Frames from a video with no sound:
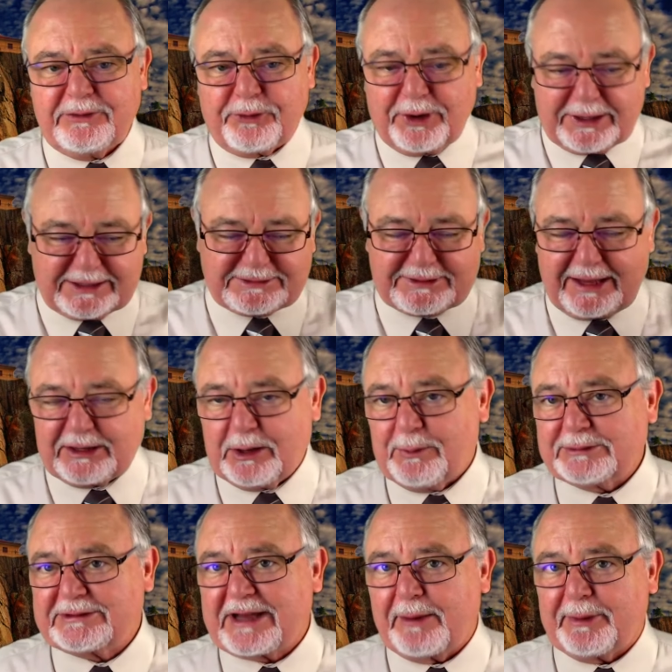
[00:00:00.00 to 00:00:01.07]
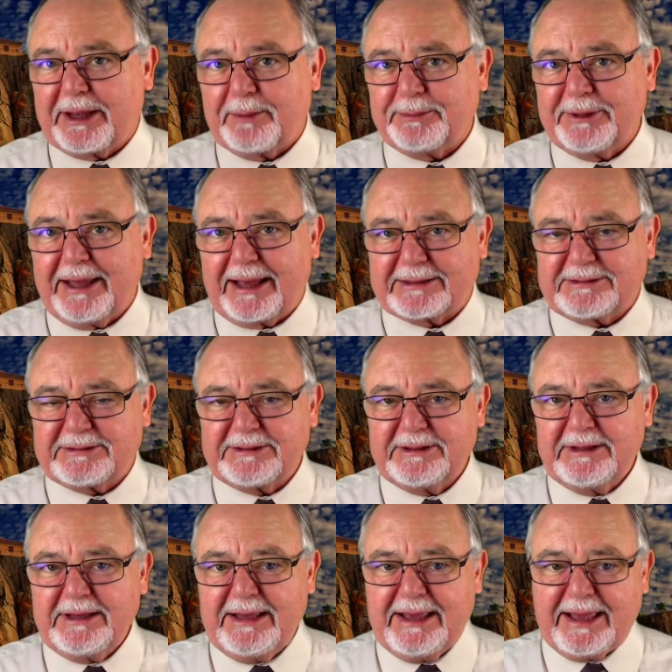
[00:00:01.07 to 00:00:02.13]
or at least I know what's coming up next.
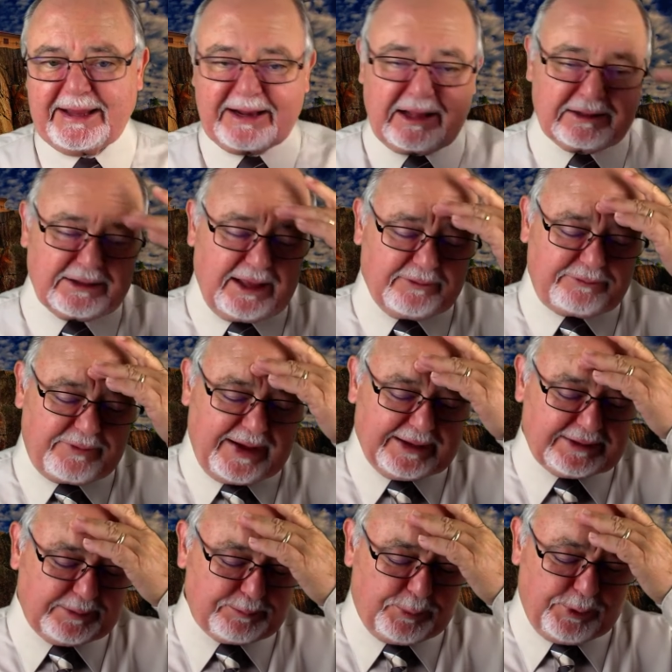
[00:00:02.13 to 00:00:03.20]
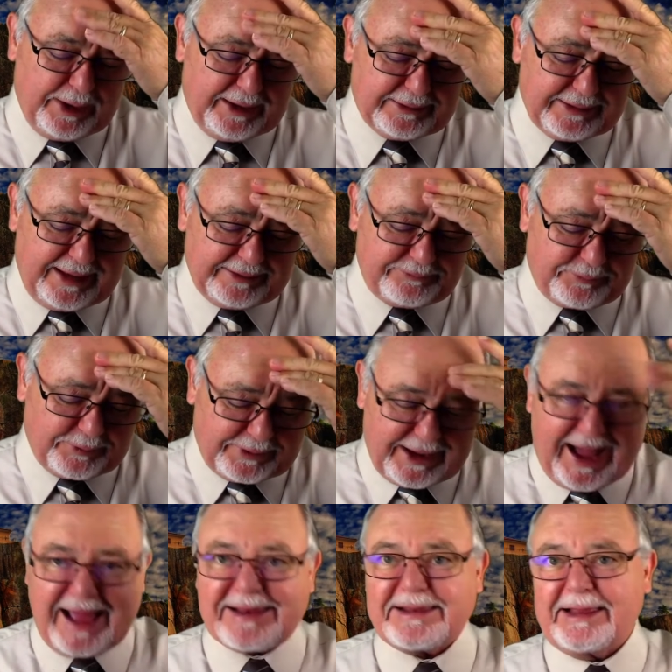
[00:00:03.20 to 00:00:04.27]
And I'll, I'll find that, boy, I, I'd
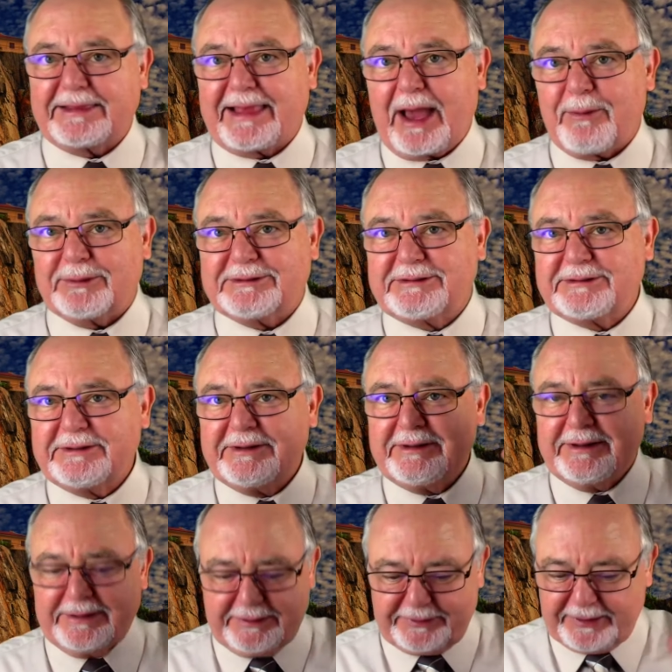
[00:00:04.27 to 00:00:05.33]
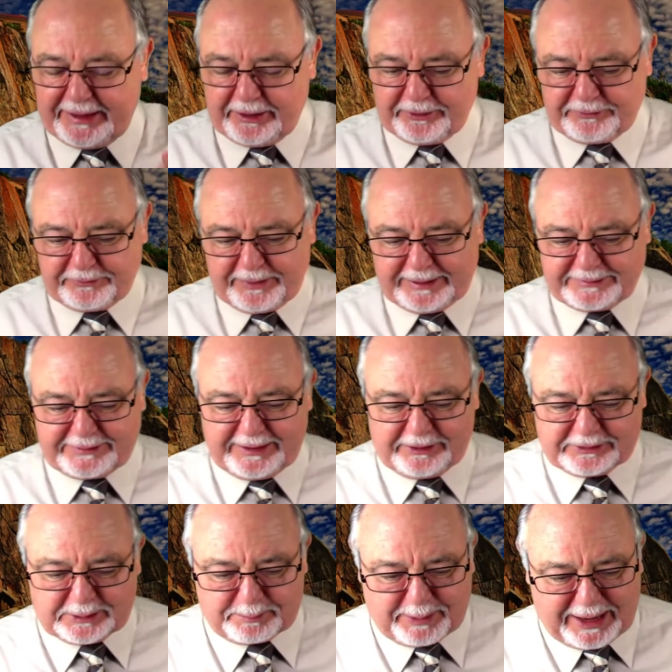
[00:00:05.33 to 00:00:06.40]
forgotten that that was there, right there in the